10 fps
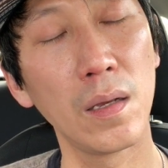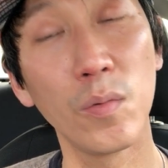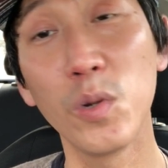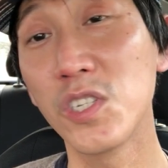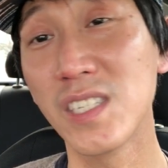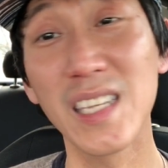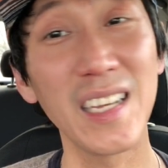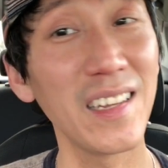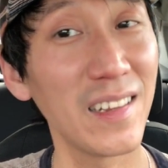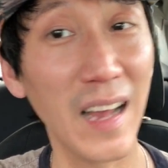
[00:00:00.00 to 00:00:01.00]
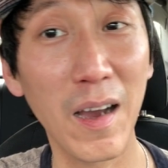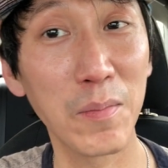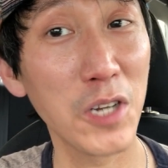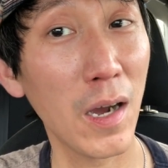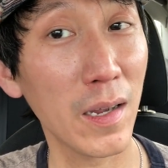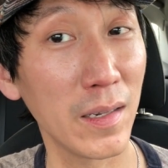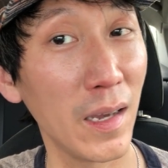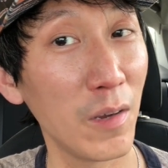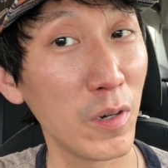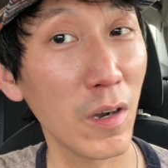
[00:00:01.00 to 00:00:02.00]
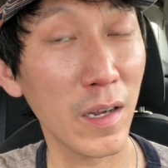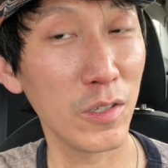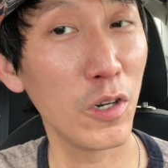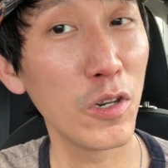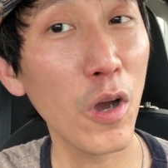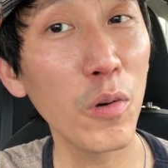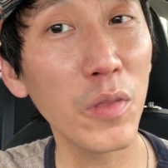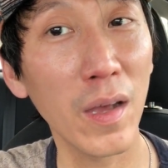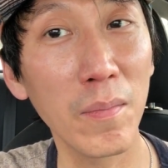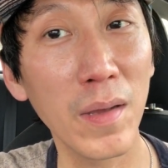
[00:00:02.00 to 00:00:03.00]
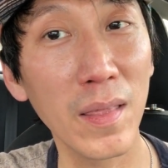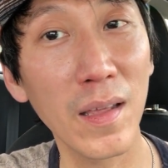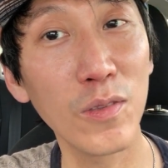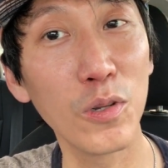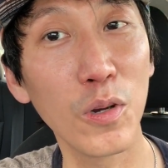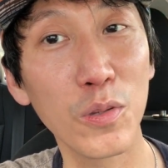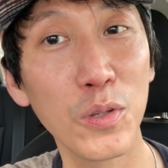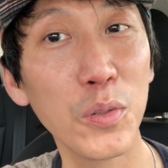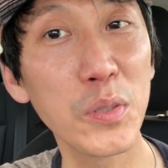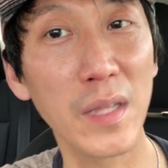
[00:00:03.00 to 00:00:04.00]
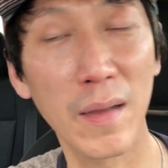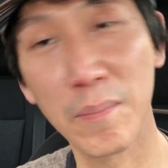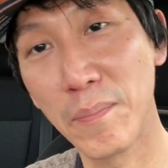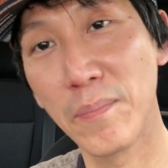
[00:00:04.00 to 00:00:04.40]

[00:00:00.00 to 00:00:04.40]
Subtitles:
which see, now I'm talking, the other one talking. You know them and then you don't use them.